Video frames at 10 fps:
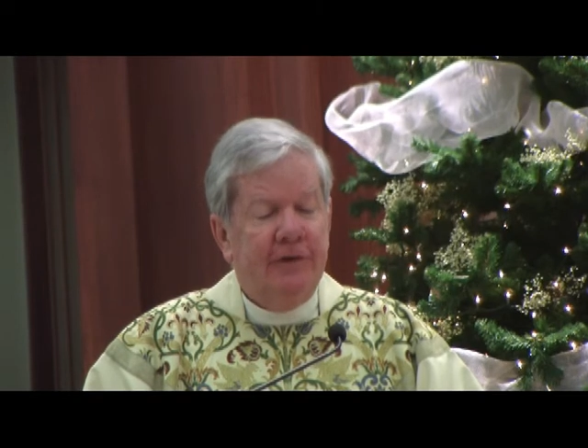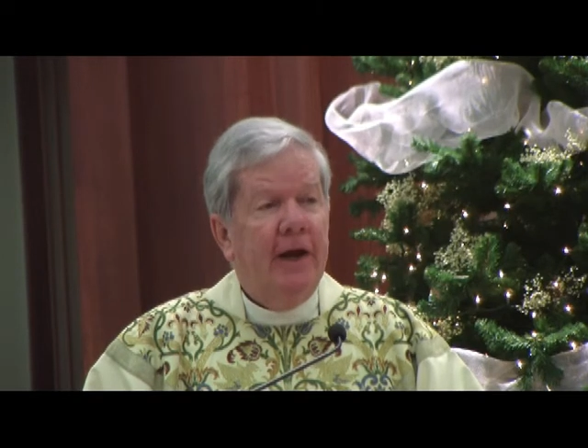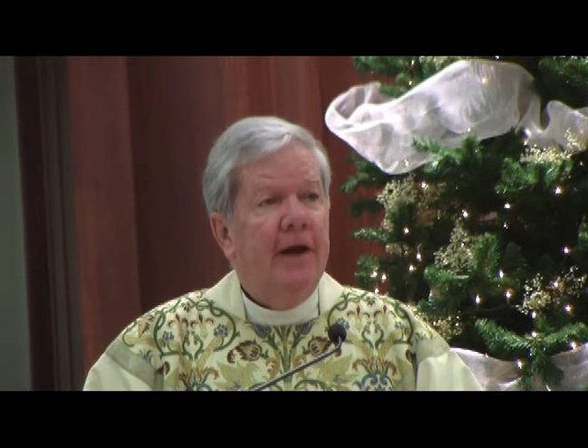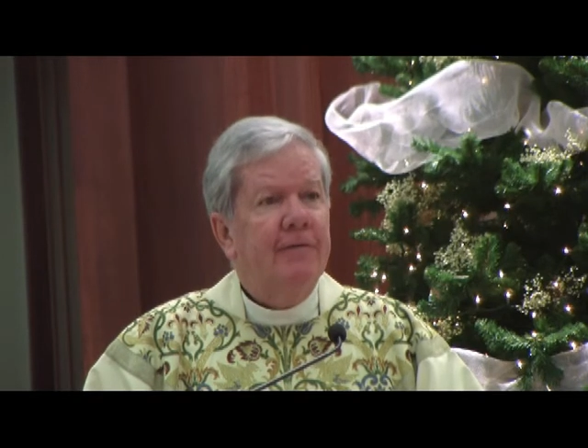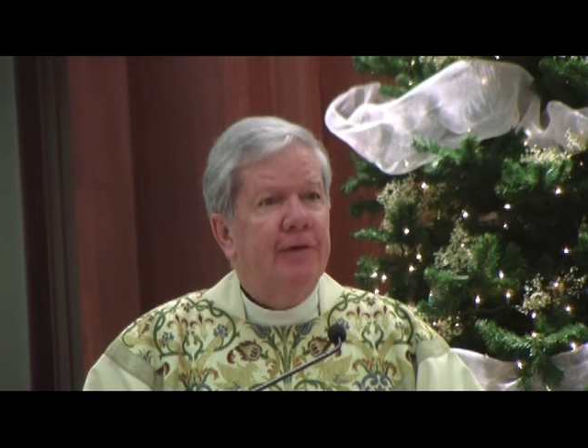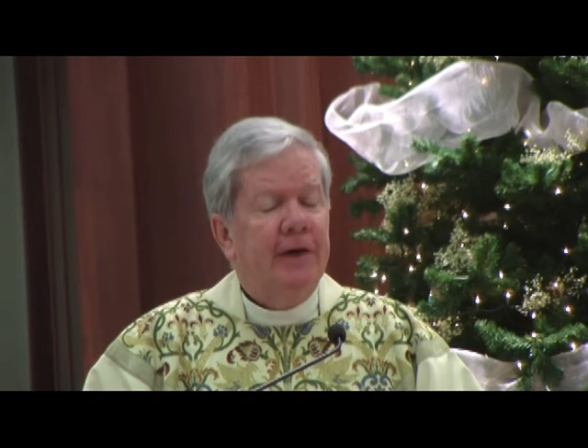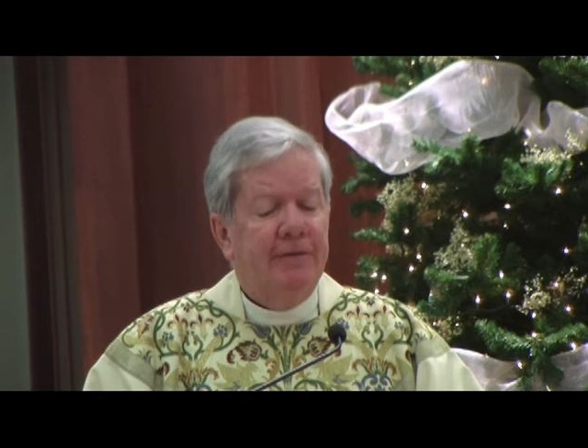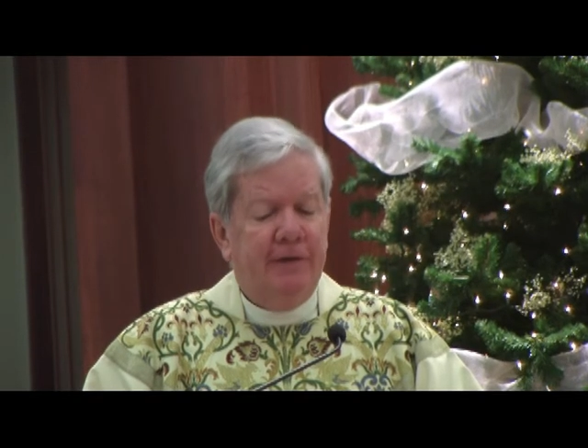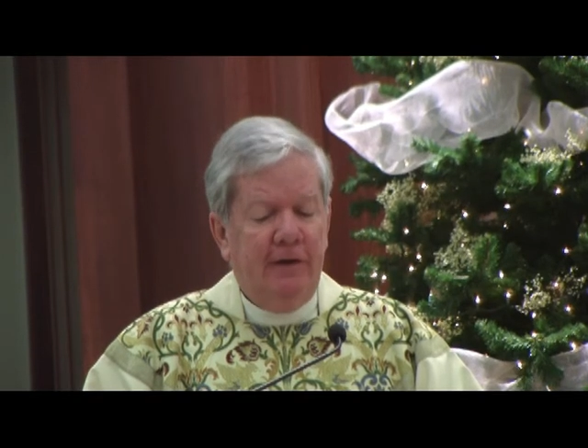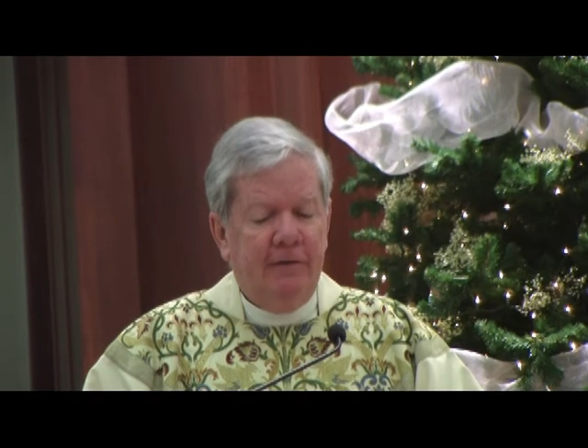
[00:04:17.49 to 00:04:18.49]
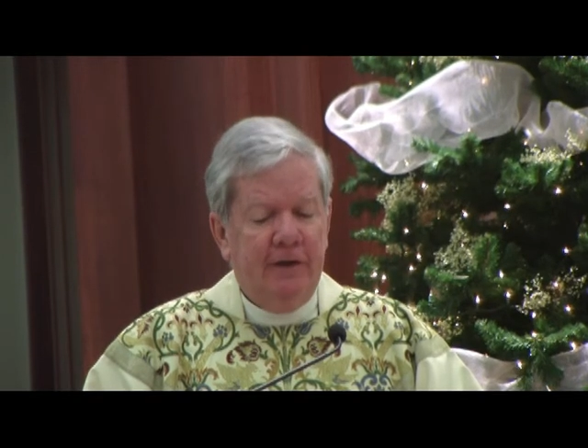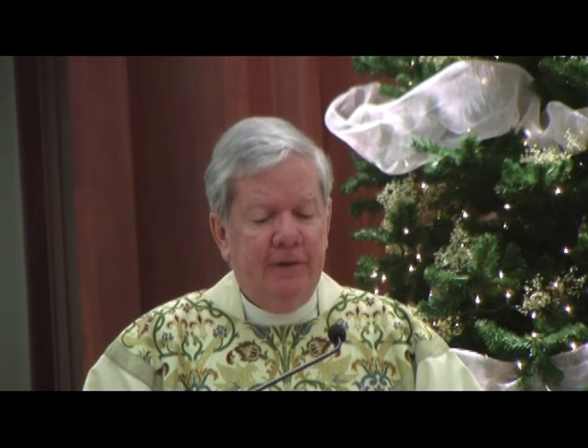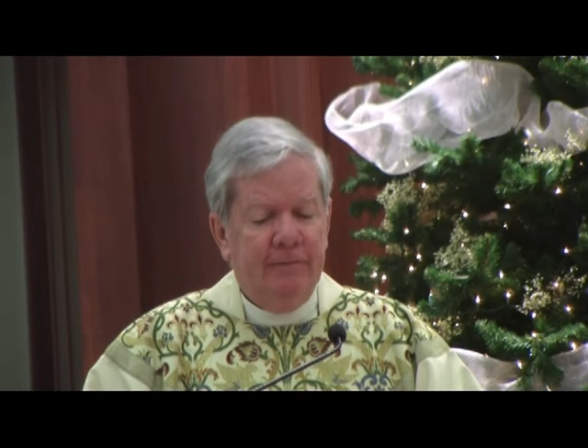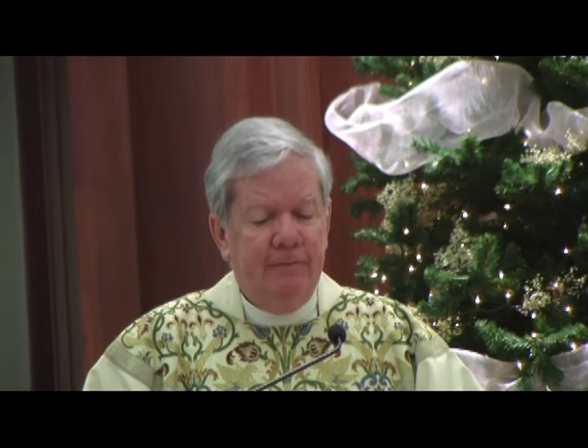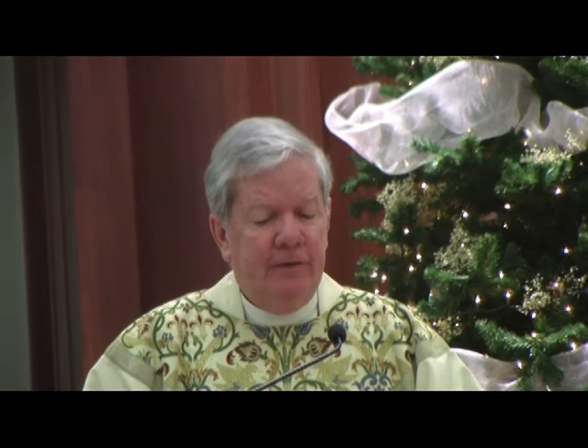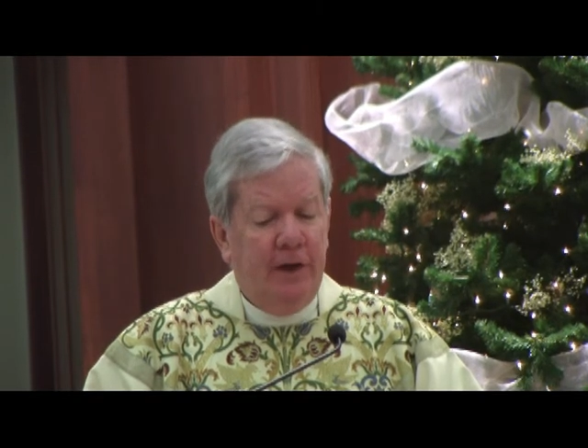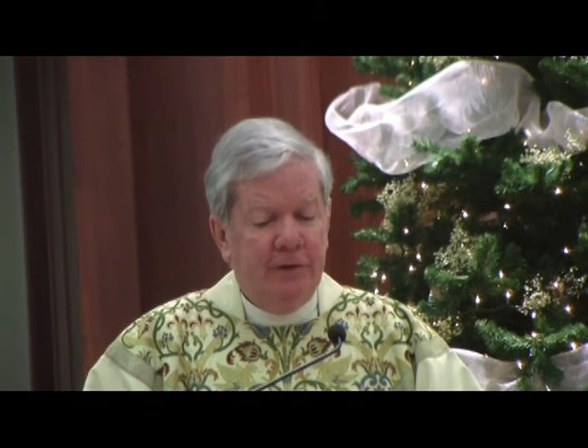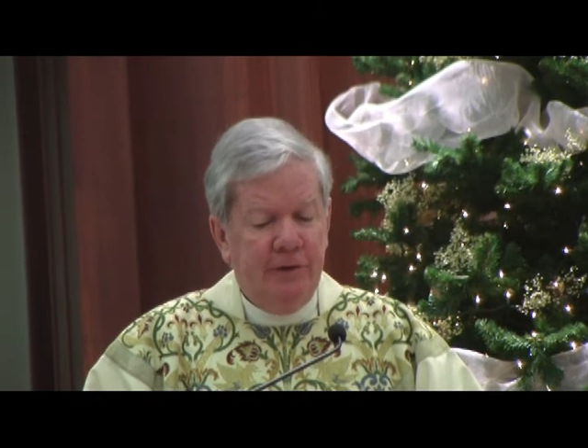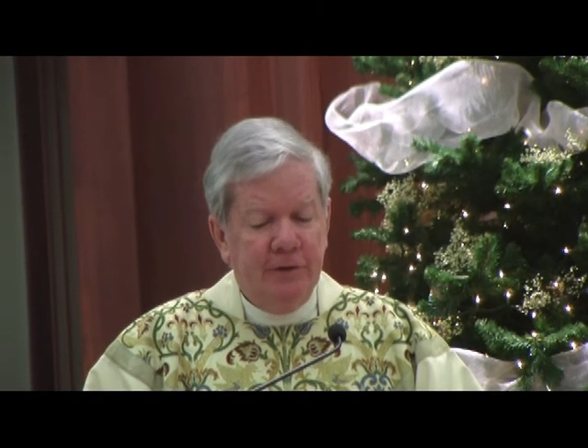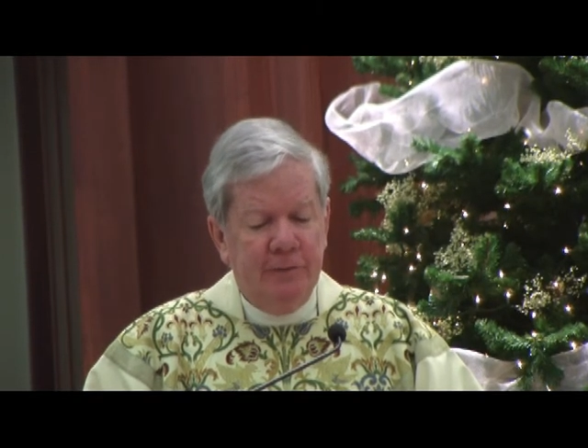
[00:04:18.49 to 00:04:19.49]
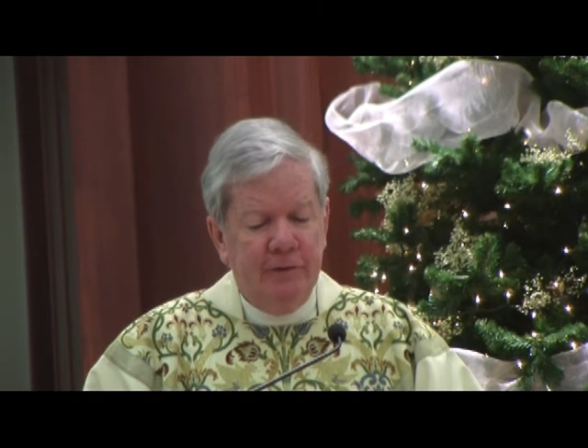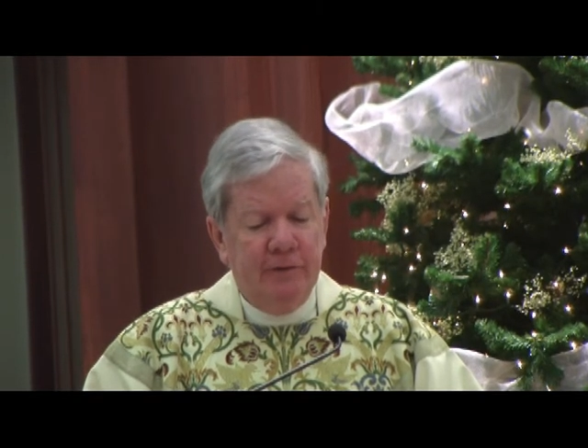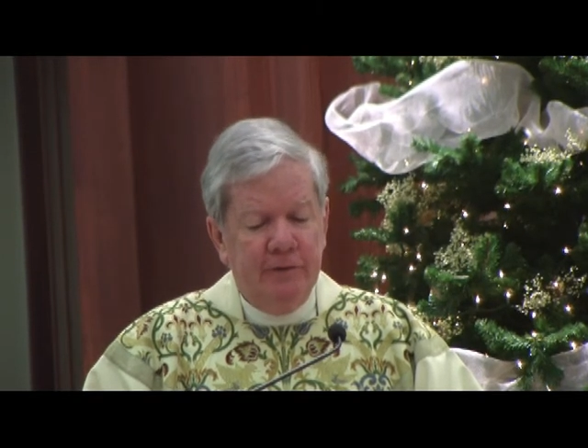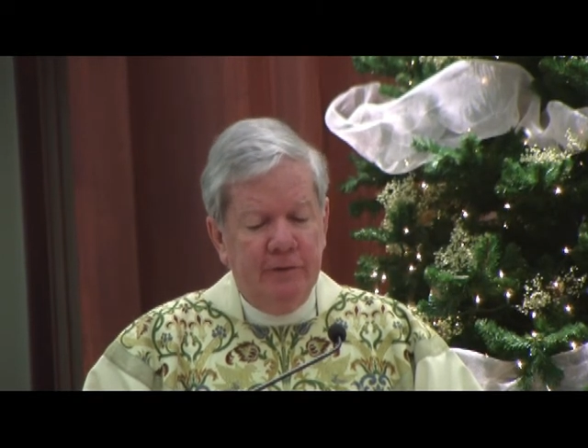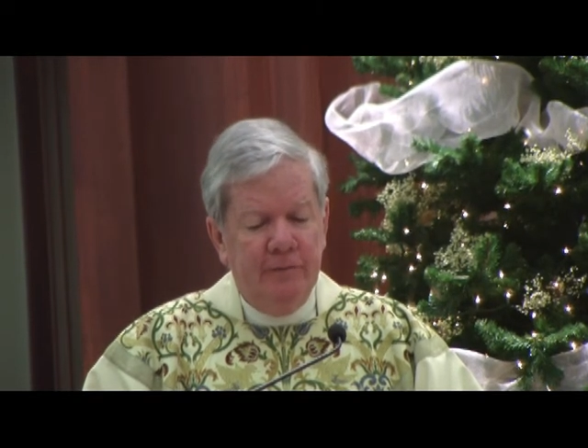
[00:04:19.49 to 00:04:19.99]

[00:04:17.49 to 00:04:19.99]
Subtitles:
day for gift giving, not Christmas.